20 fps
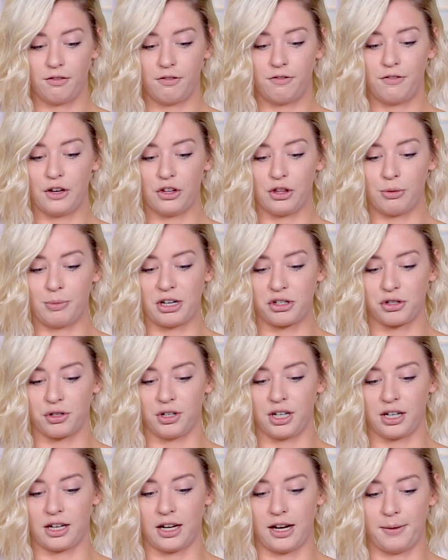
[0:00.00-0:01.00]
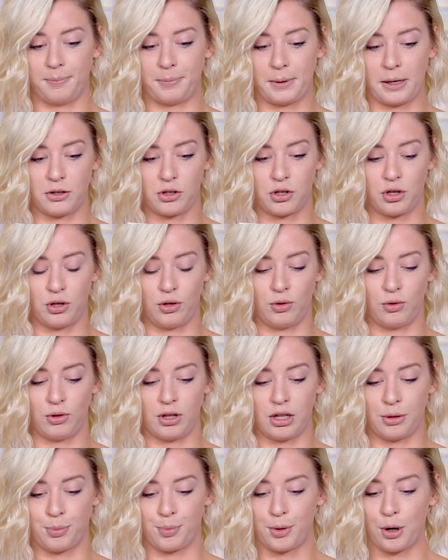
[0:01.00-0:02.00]
Fill the measuring cup to
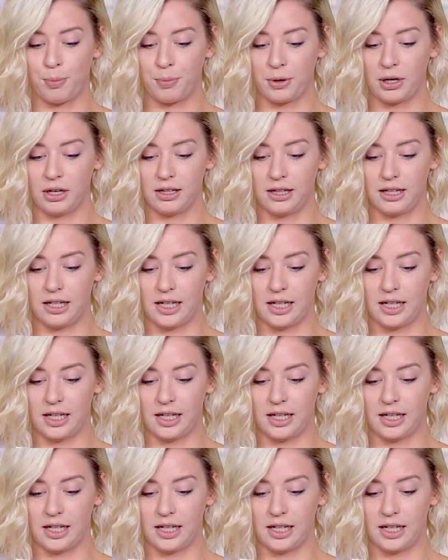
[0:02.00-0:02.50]
the appropriate